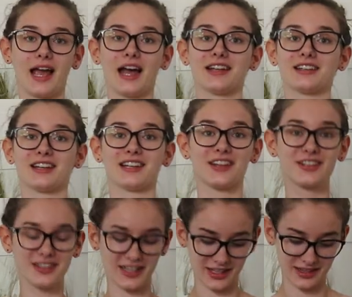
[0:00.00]
And
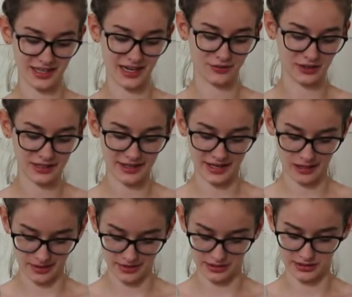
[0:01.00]
another thing that I really like
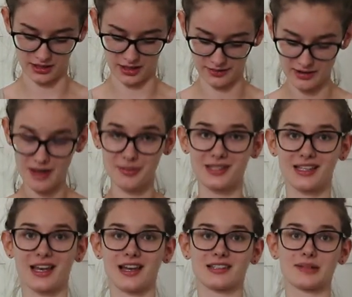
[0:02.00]
about this Solly wrap is
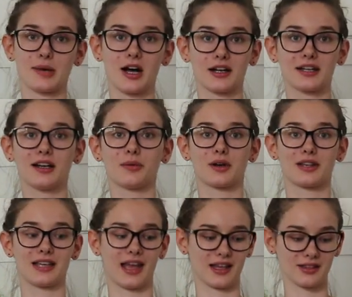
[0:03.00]
that it has a pocket on one of
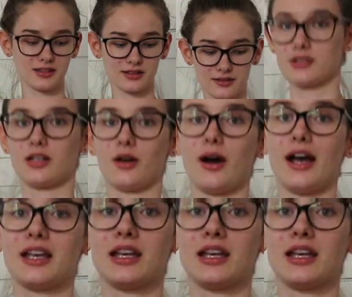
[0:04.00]
the ends. So I